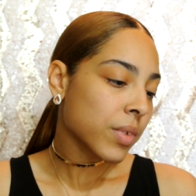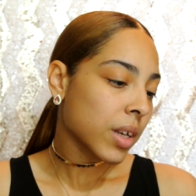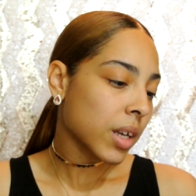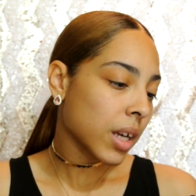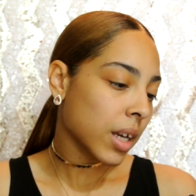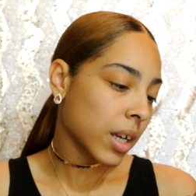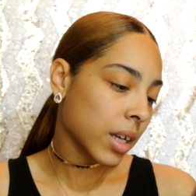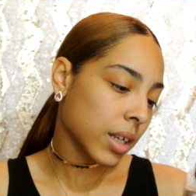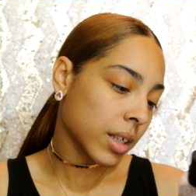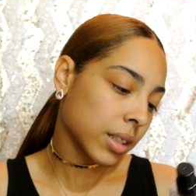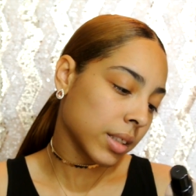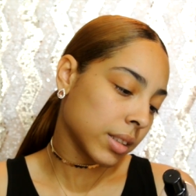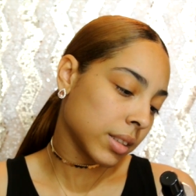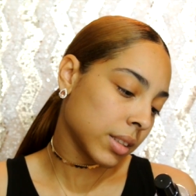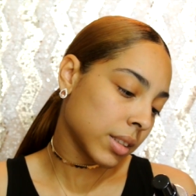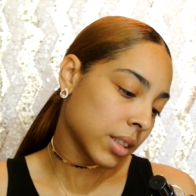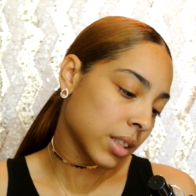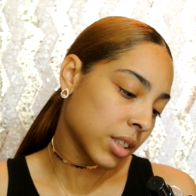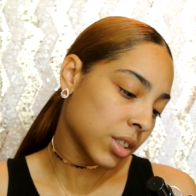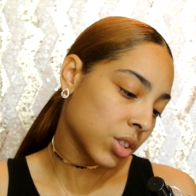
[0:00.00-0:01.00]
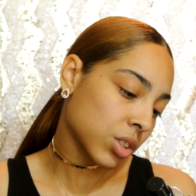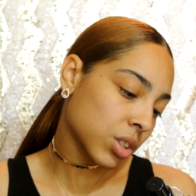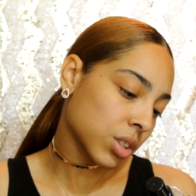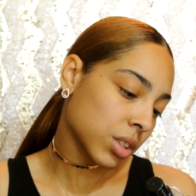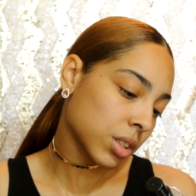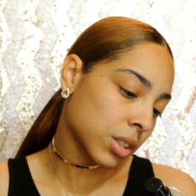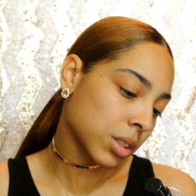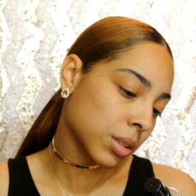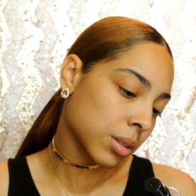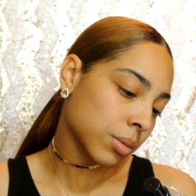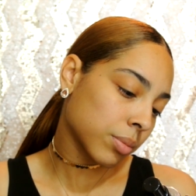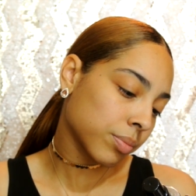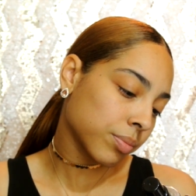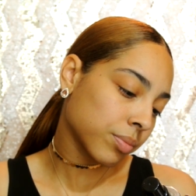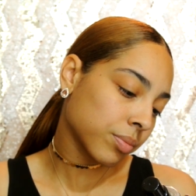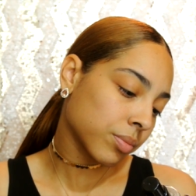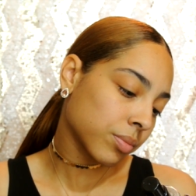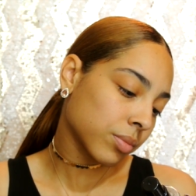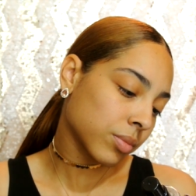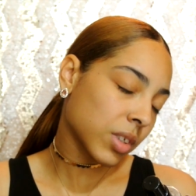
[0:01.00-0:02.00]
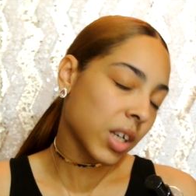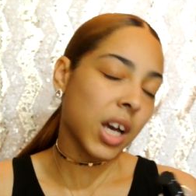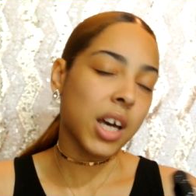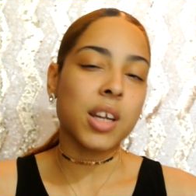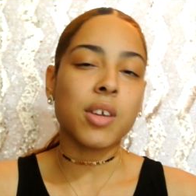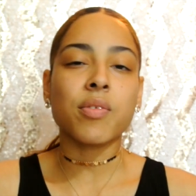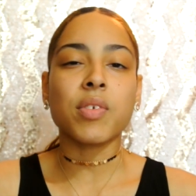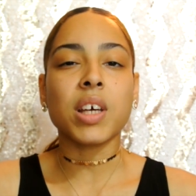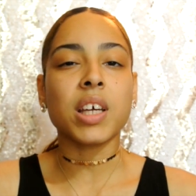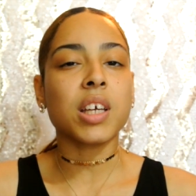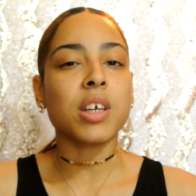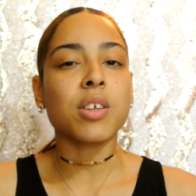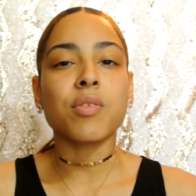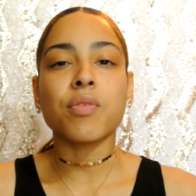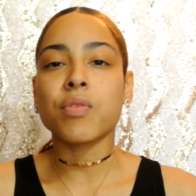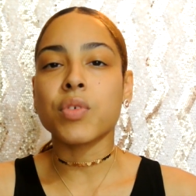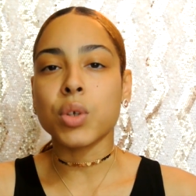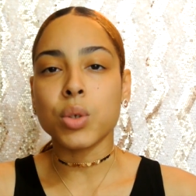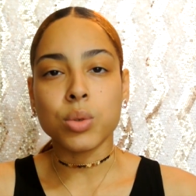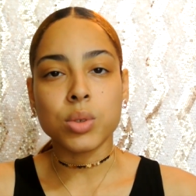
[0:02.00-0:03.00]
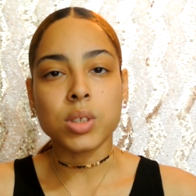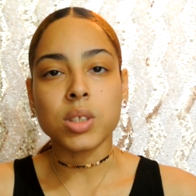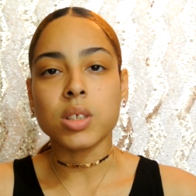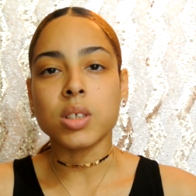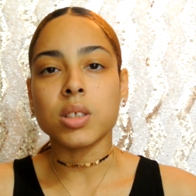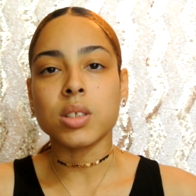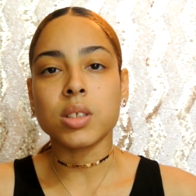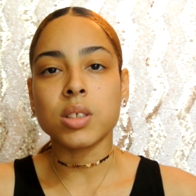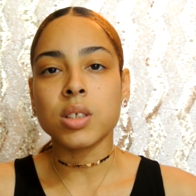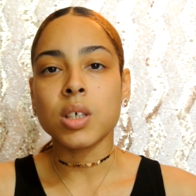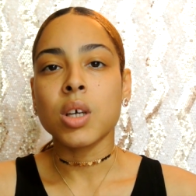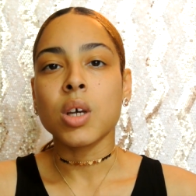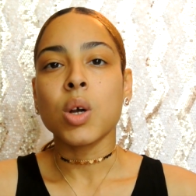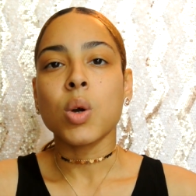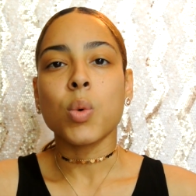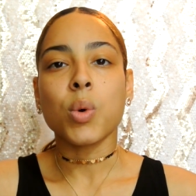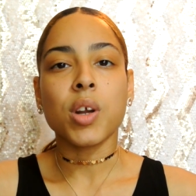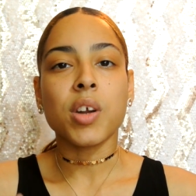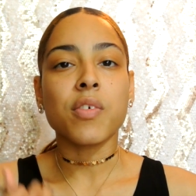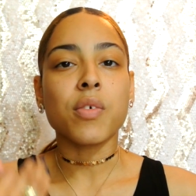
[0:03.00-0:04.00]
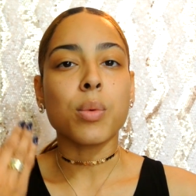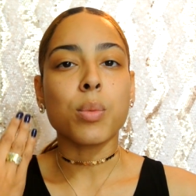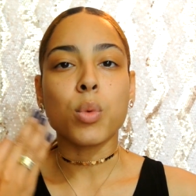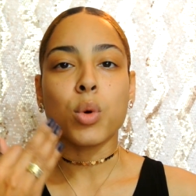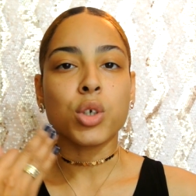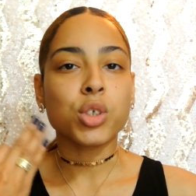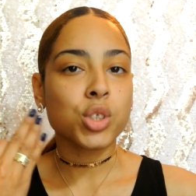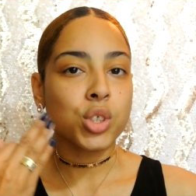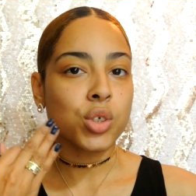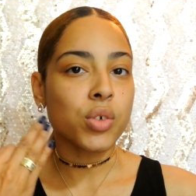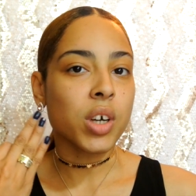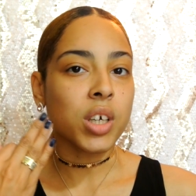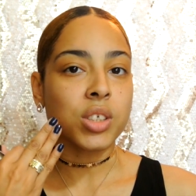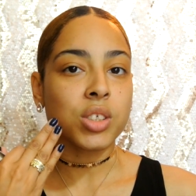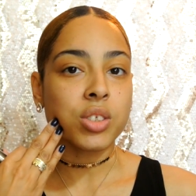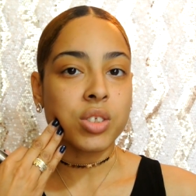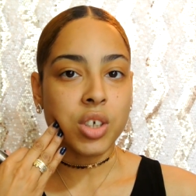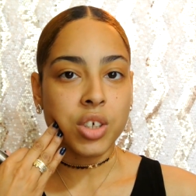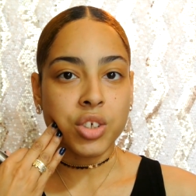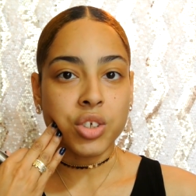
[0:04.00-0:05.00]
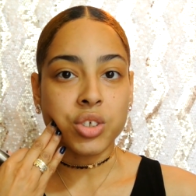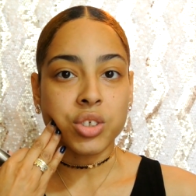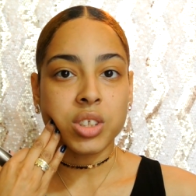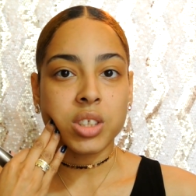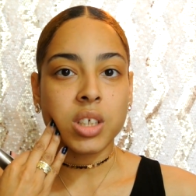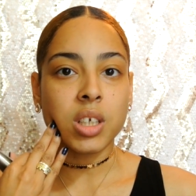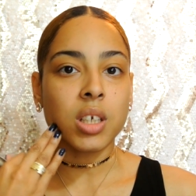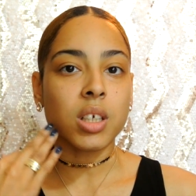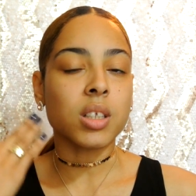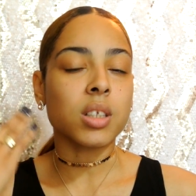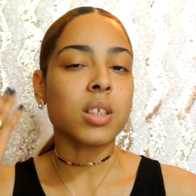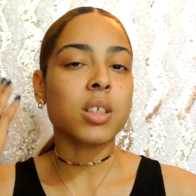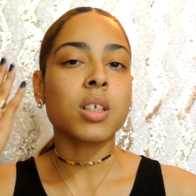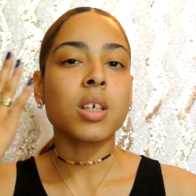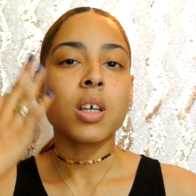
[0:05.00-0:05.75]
and it just kind of like infuses whatever moisturizers on your skin